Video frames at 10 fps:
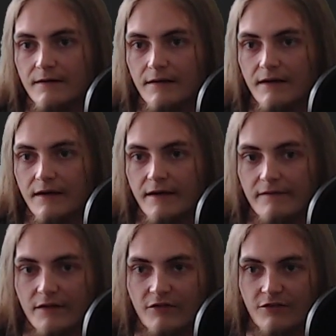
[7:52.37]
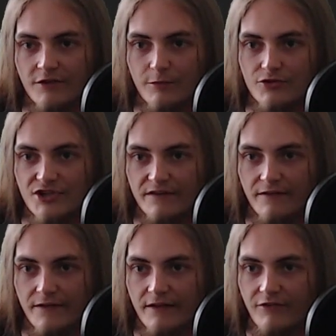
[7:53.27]
And let's just double check that
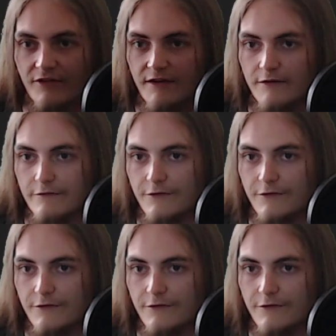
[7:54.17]
that's saved.